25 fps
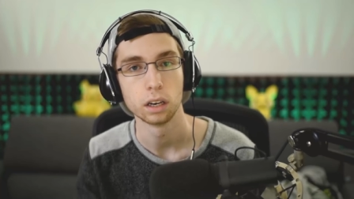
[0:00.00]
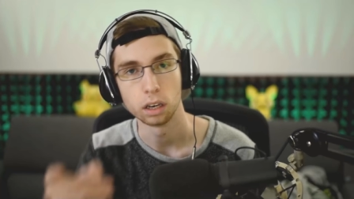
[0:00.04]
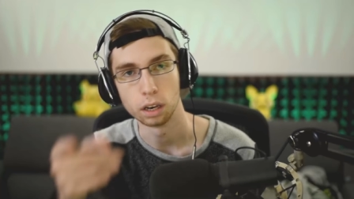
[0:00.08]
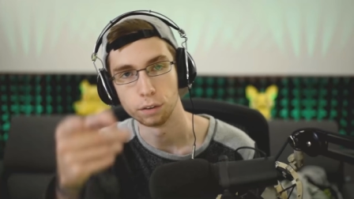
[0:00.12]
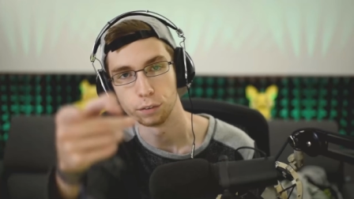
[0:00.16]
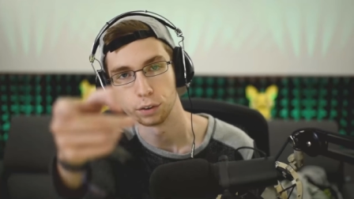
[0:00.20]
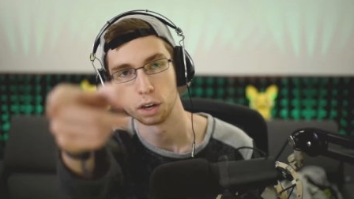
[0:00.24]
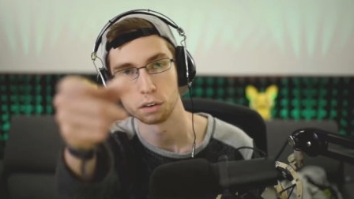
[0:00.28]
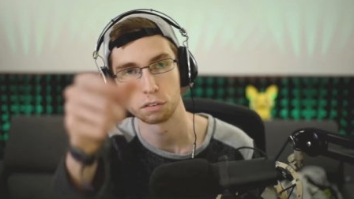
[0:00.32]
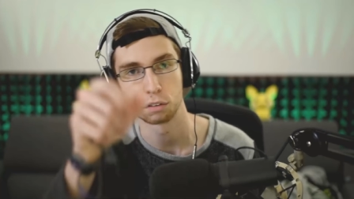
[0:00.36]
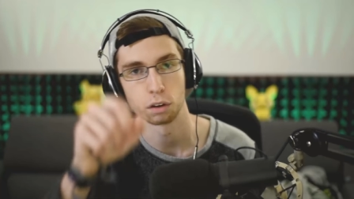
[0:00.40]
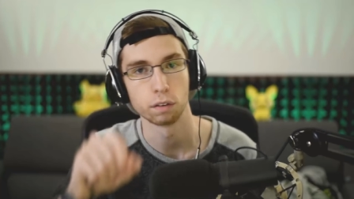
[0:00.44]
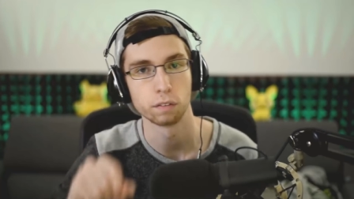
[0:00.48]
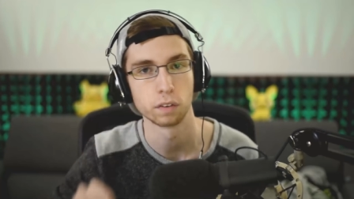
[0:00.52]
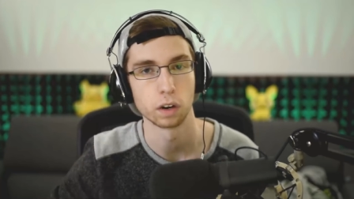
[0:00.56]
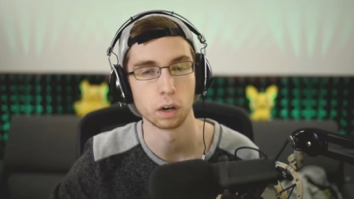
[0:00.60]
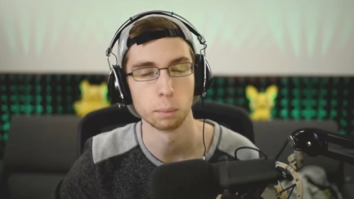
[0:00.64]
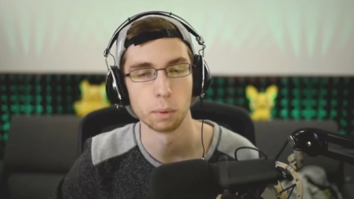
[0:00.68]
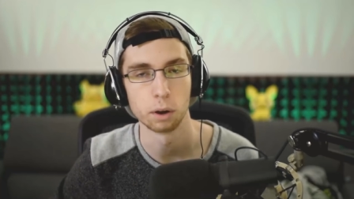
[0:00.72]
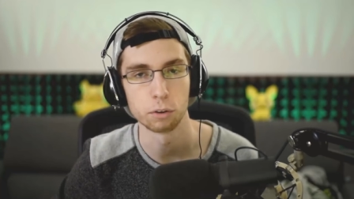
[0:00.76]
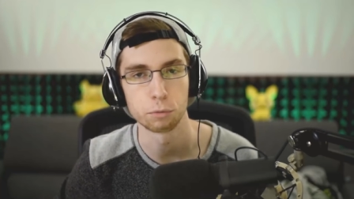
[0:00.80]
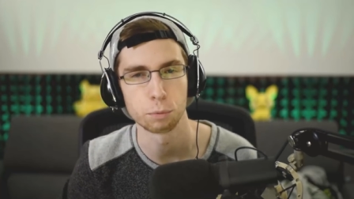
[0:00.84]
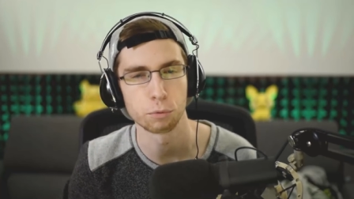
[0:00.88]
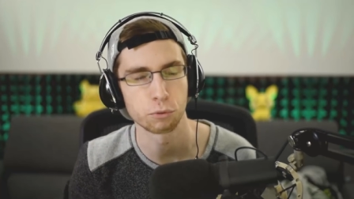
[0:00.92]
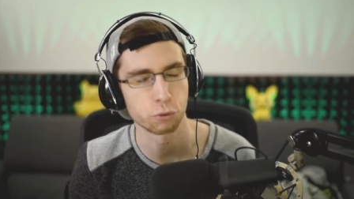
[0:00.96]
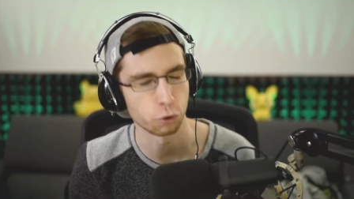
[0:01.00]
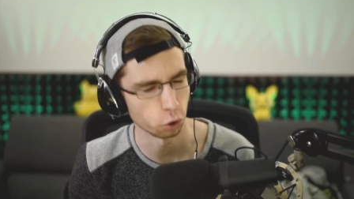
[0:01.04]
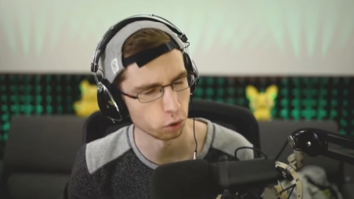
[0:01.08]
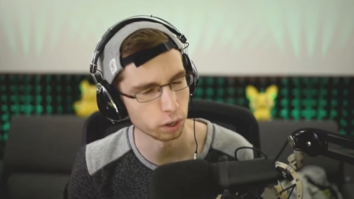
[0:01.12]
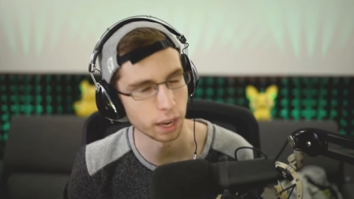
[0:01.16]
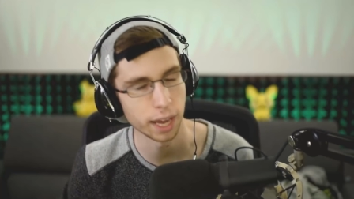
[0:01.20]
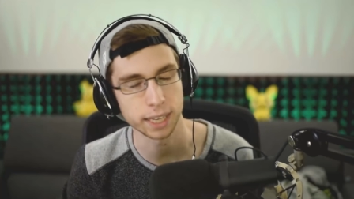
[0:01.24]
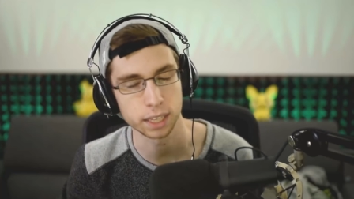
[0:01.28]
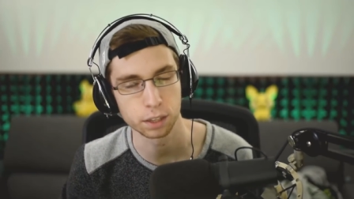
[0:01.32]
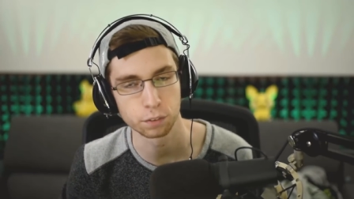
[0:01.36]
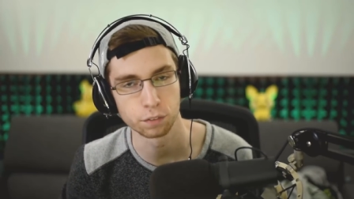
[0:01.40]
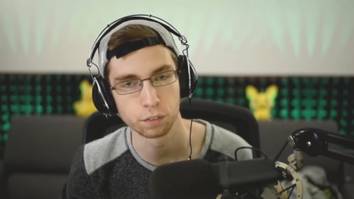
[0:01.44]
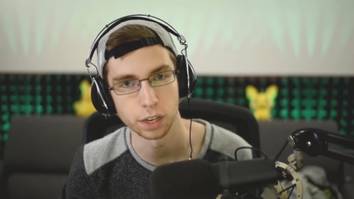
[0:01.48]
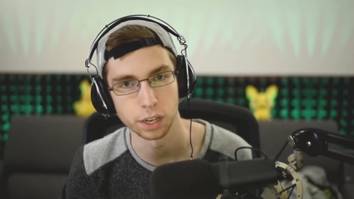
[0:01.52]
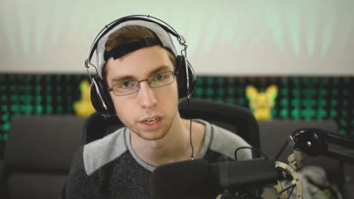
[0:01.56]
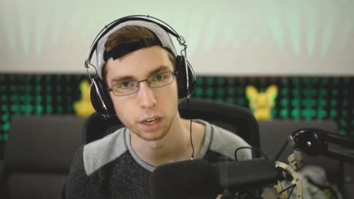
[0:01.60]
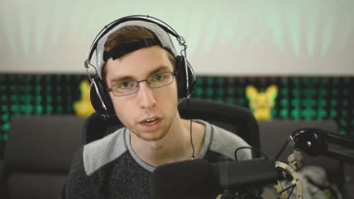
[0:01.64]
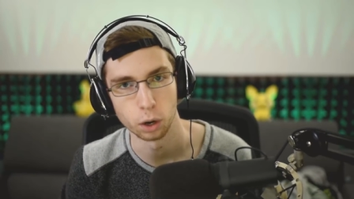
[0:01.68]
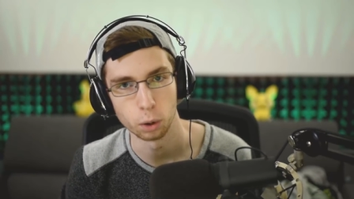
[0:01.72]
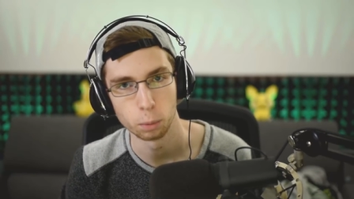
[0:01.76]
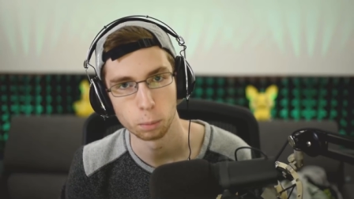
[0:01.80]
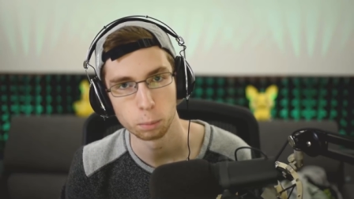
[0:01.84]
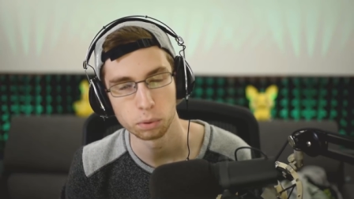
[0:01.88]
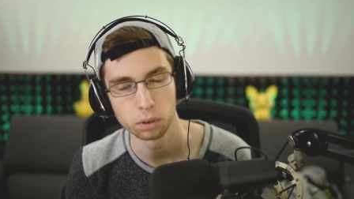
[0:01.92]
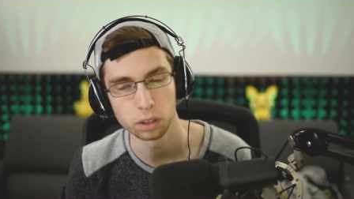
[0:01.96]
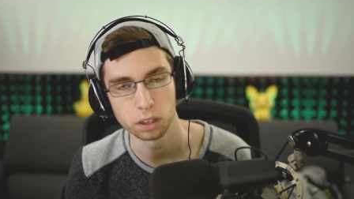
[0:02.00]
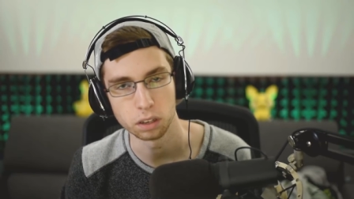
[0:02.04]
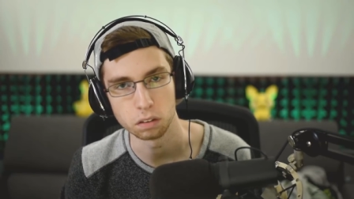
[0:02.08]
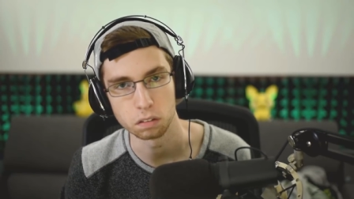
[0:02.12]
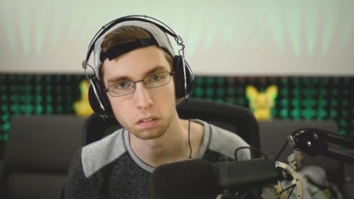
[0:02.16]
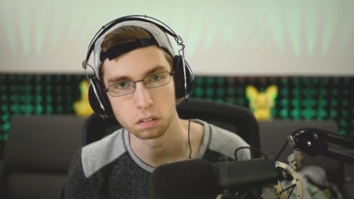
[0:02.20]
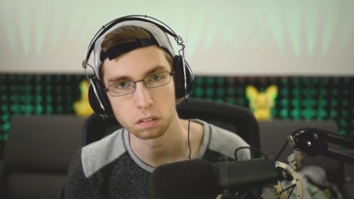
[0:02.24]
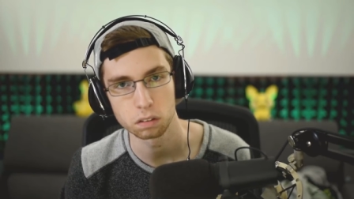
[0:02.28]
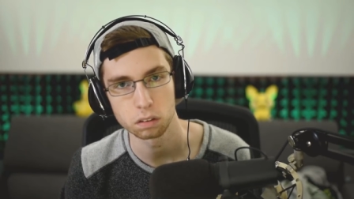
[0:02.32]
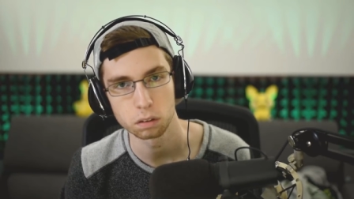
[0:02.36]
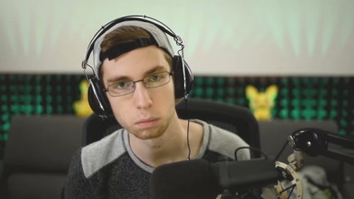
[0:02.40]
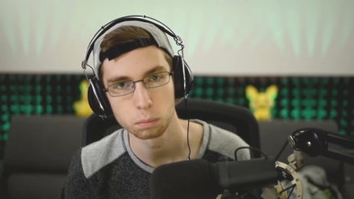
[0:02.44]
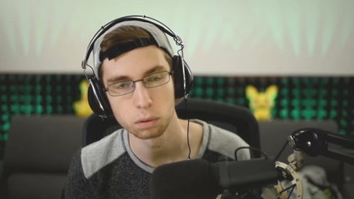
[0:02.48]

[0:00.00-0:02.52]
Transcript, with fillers: Love you guys all very much. Be sure to like the video, please.